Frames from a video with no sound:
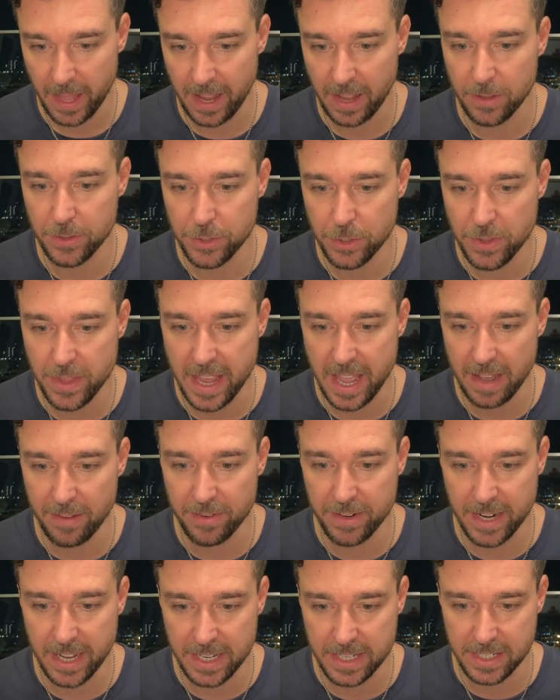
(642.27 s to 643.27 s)
to the
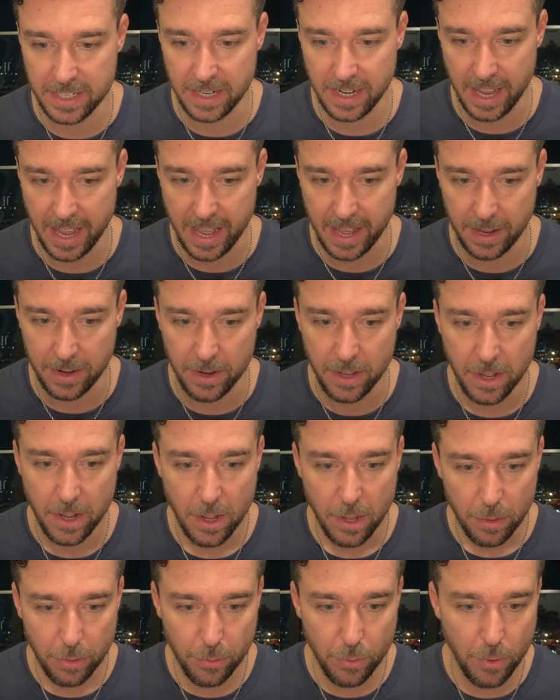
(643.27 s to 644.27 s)
evanescent, and
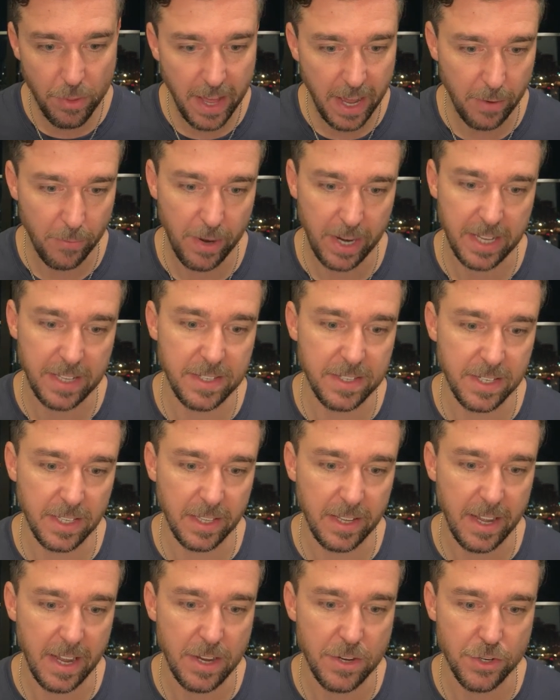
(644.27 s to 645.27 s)
through that
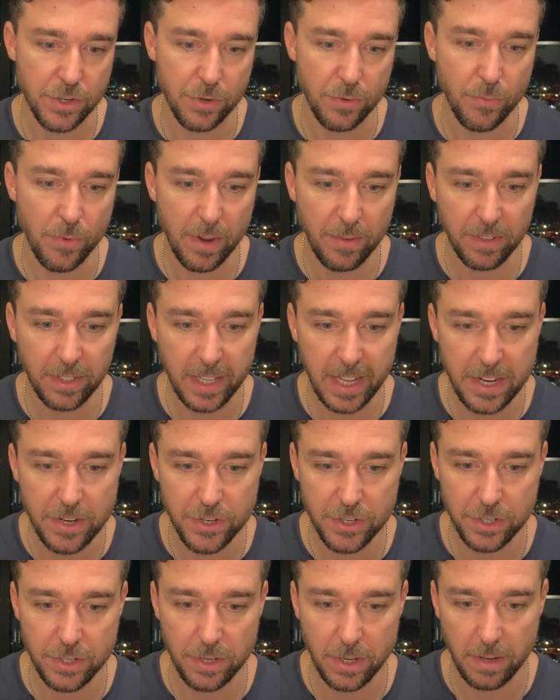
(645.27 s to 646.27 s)
reconciliation,
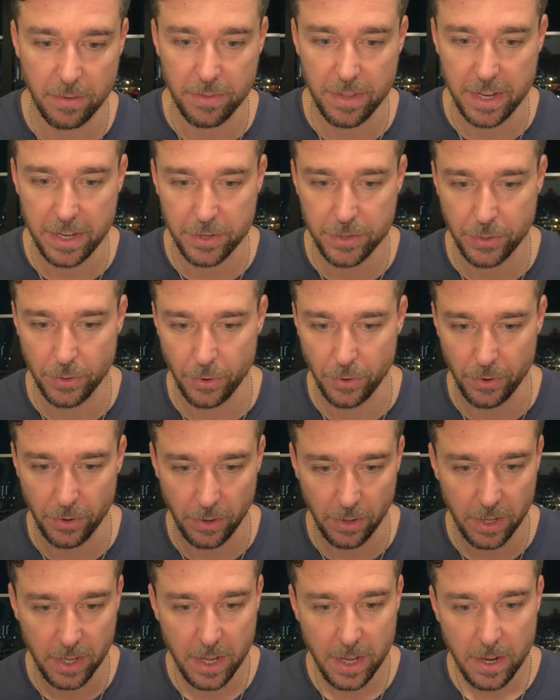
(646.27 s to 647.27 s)
revelation of the
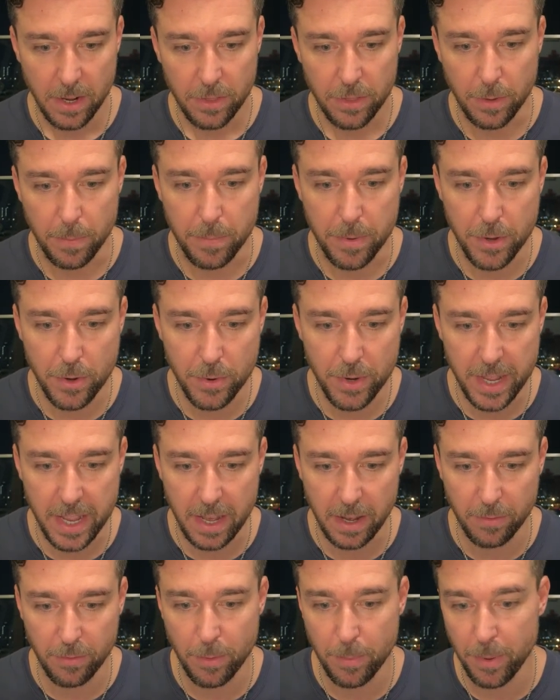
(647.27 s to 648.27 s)
eternal. The beauty
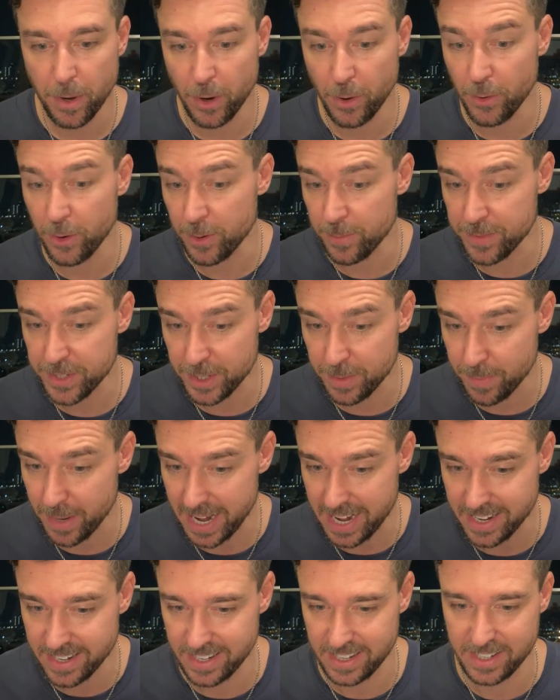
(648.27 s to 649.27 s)
of the poems and
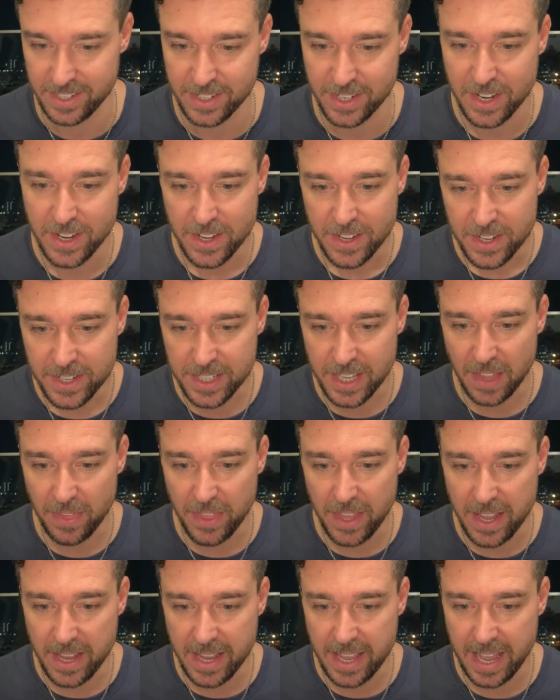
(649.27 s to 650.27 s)
paintings is that
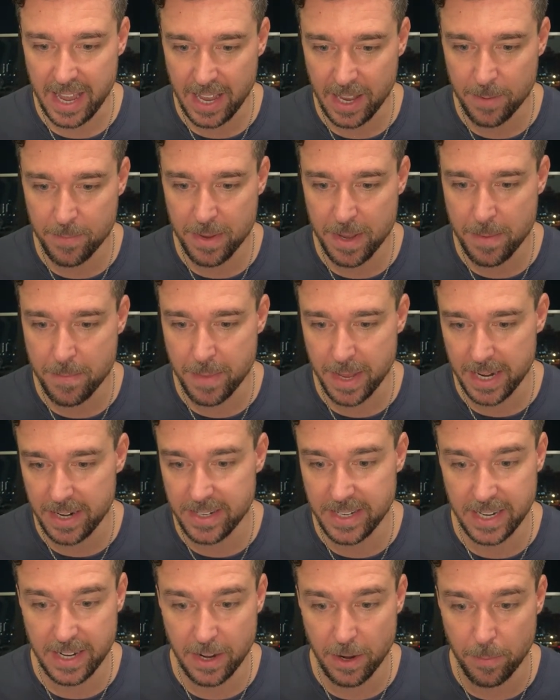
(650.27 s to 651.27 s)
they can be
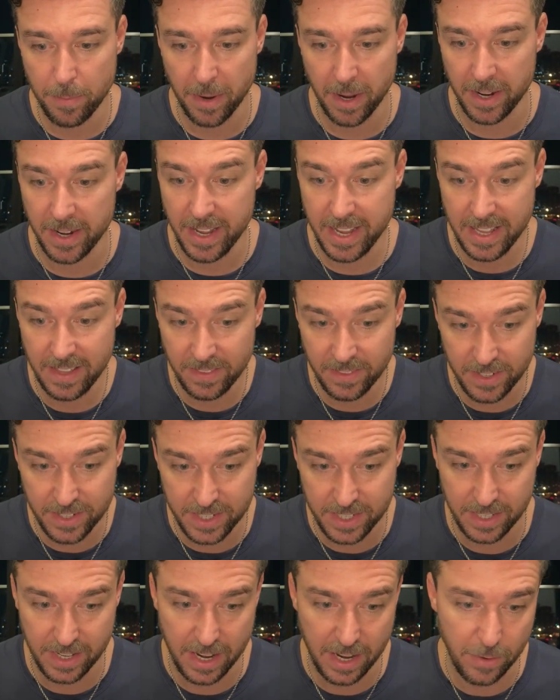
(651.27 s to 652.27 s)
meditated upon
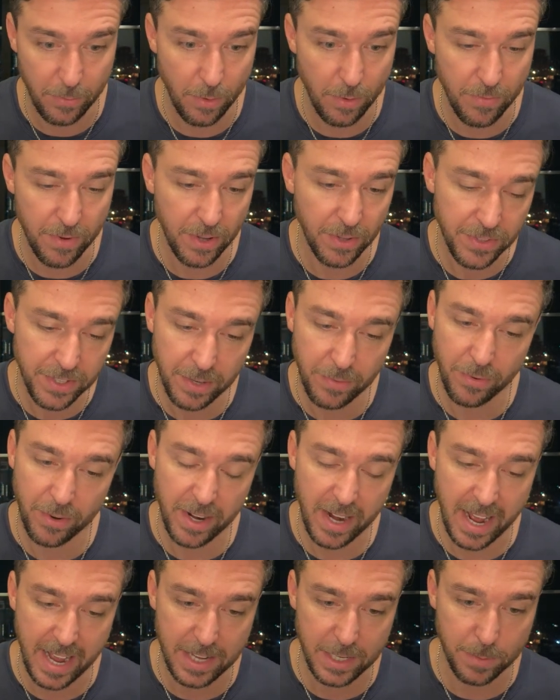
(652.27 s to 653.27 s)
endlessly and reveal
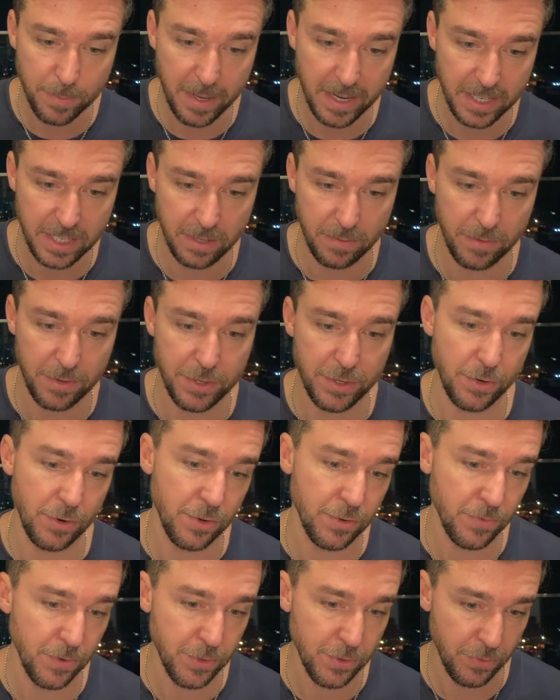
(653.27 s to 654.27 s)
different aspects of the
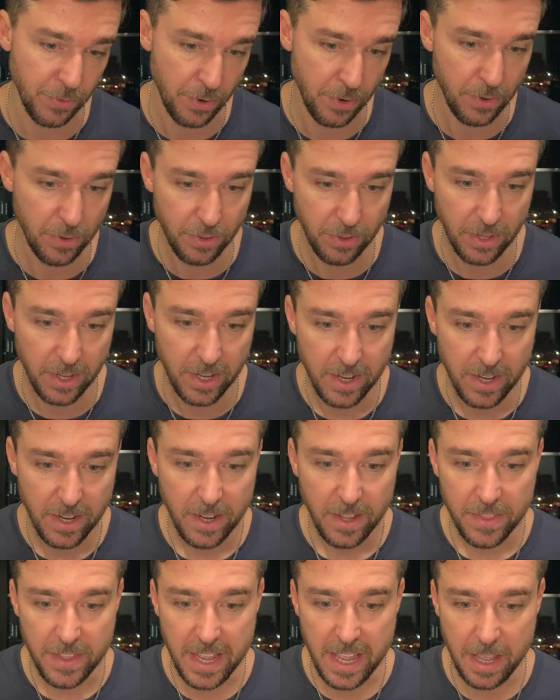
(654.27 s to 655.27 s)
search for truth.
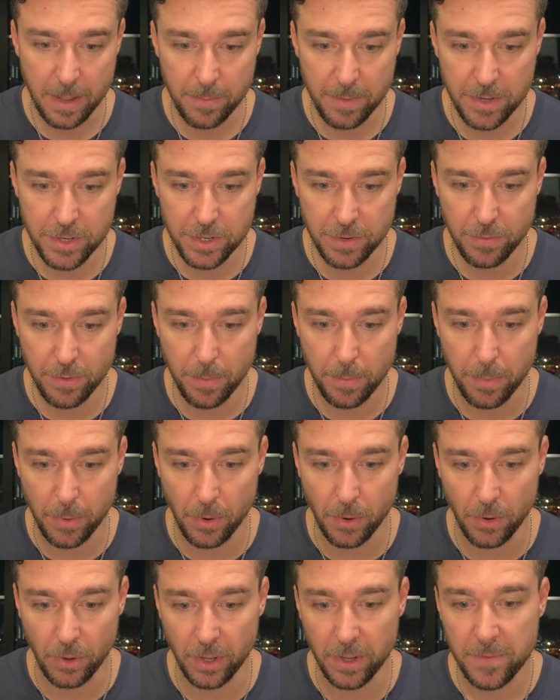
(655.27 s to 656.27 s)
The image of the
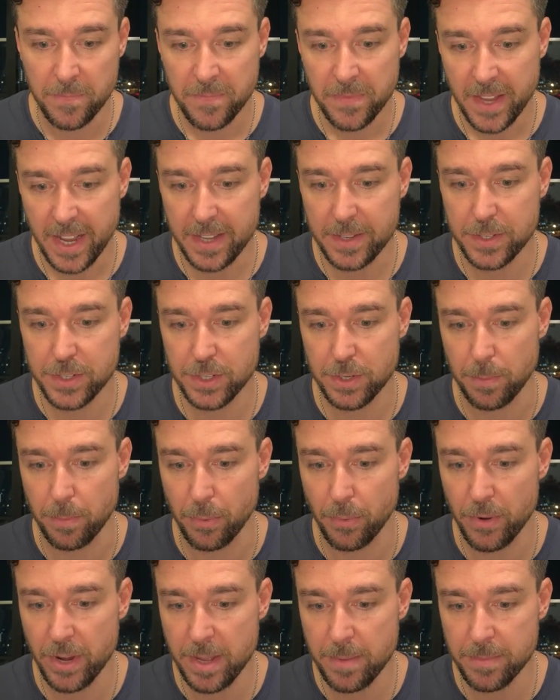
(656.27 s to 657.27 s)
bull as
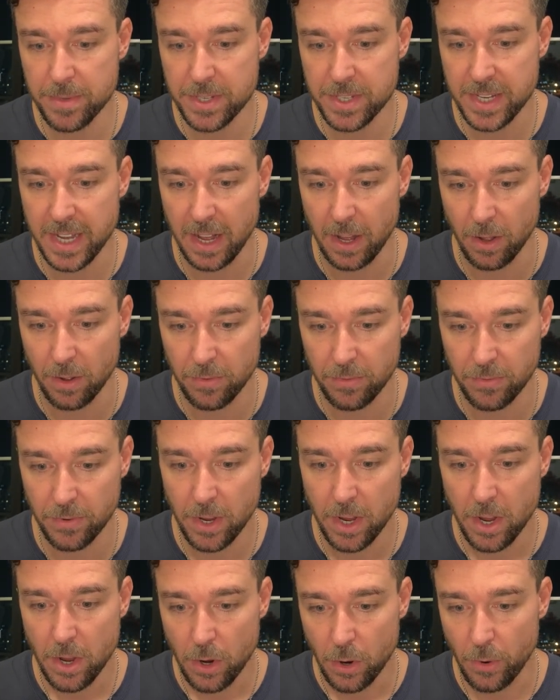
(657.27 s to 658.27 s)
supreme self
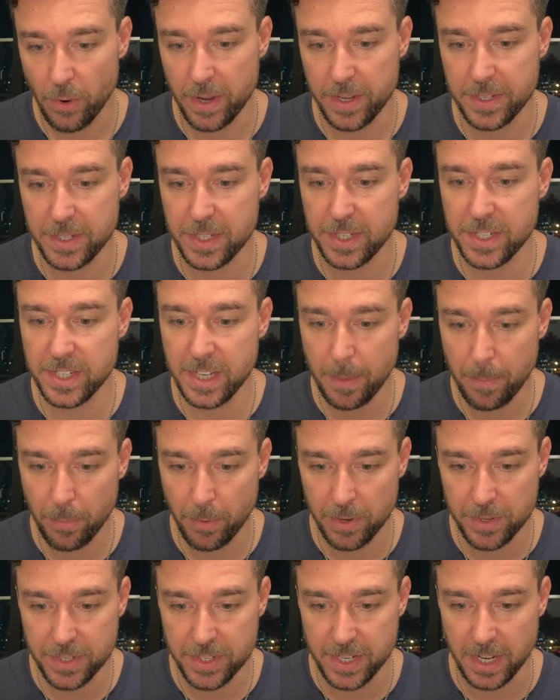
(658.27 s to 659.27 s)
or as
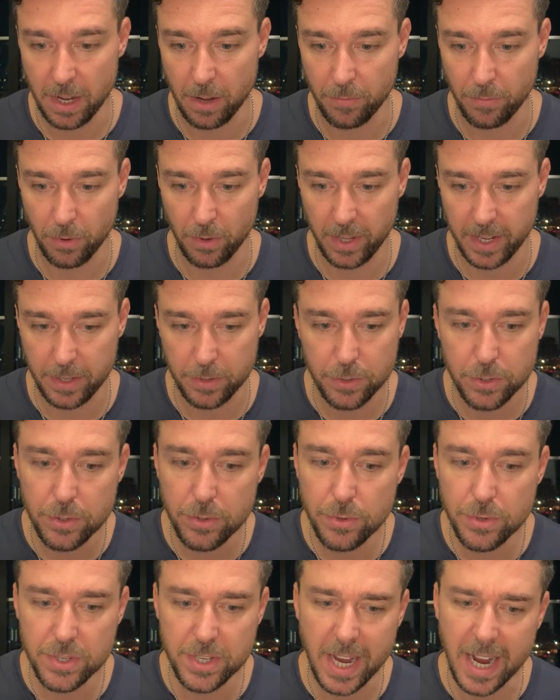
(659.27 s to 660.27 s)
separate self are like
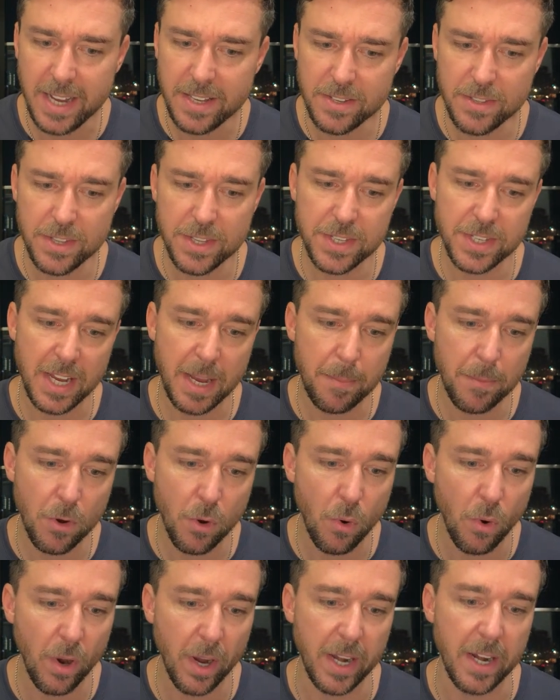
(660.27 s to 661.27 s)
two sides of the same
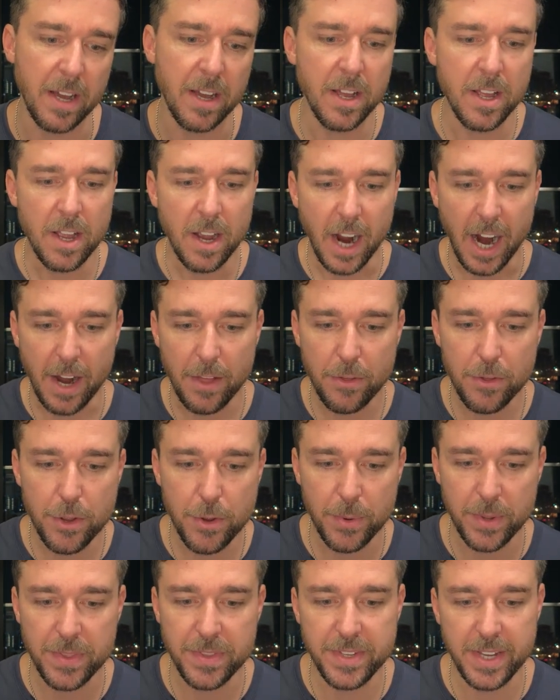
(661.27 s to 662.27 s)
coin. Either
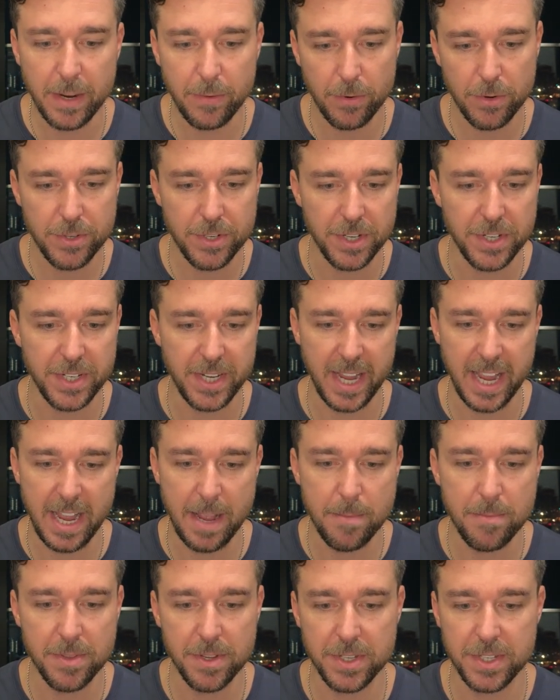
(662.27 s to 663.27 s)
you endeavor to
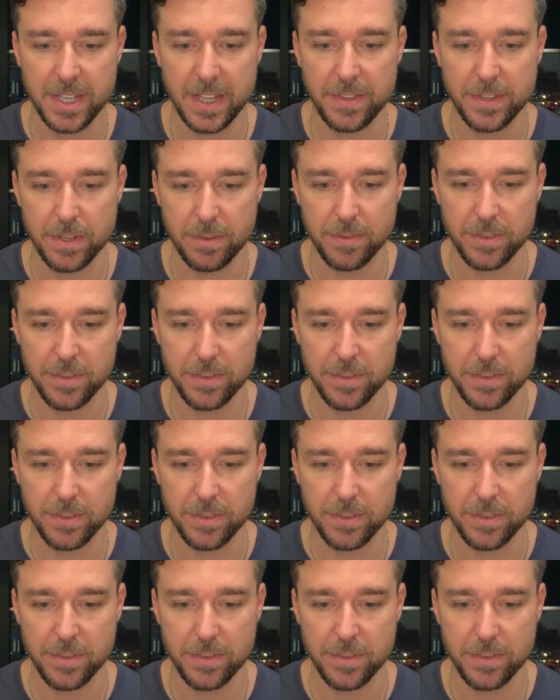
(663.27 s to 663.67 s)
tame the sense of